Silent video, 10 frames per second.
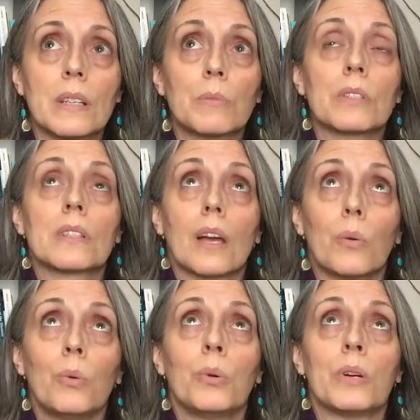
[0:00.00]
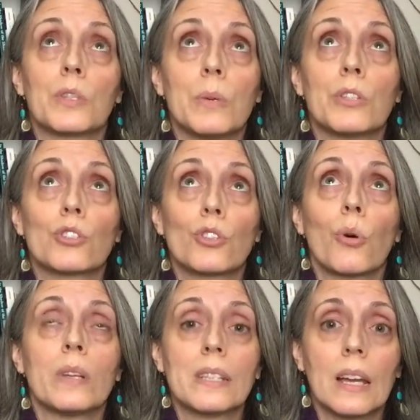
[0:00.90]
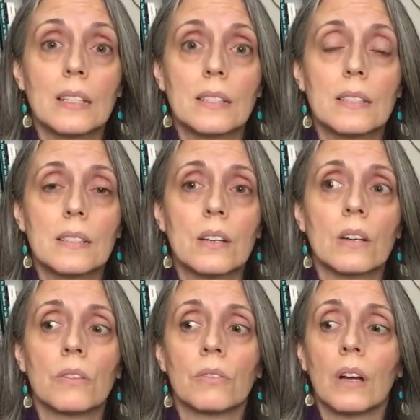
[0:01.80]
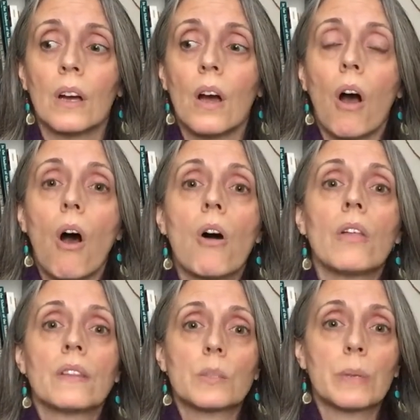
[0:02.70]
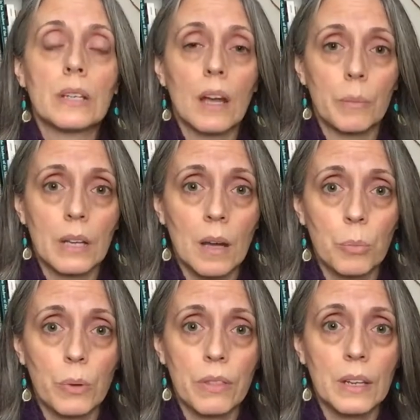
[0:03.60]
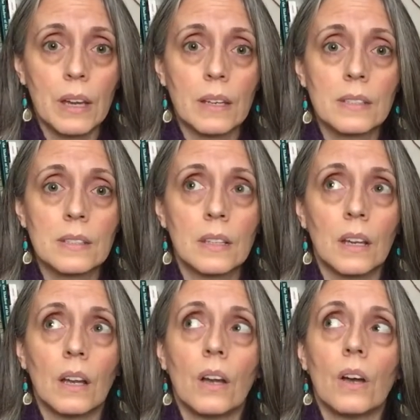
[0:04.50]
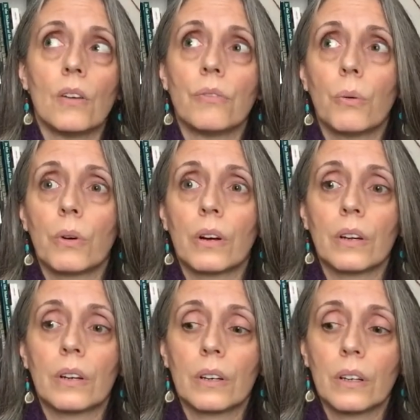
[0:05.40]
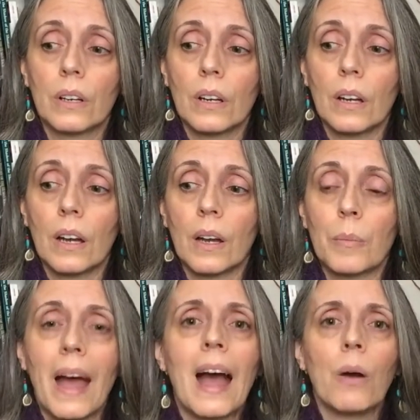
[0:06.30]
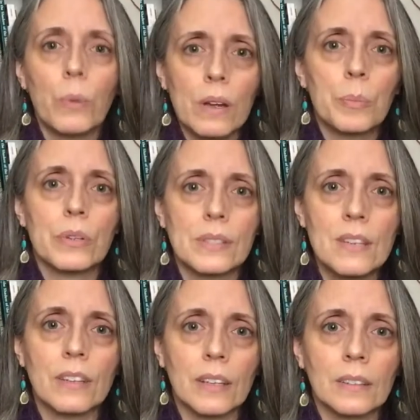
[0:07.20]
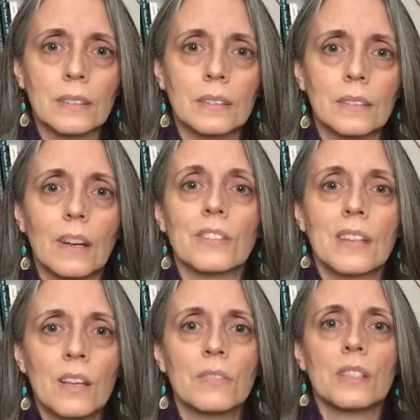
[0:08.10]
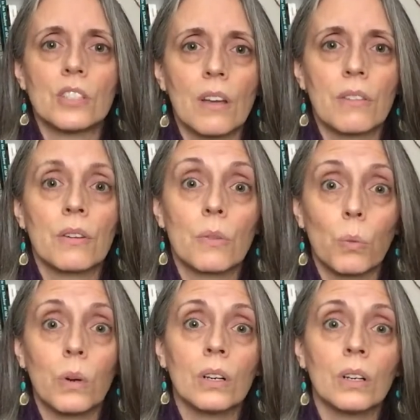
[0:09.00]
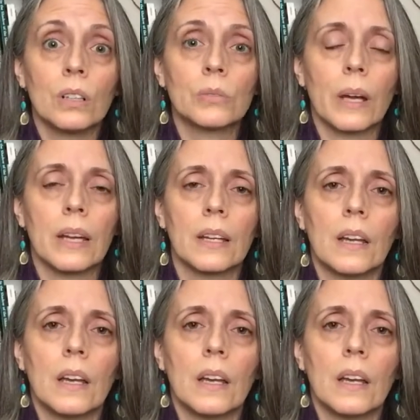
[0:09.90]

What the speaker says: I'm just like, whoo, it's been so intense this year of all that's been coming up within us for how we are perceiving ourselves, each other, the world, right?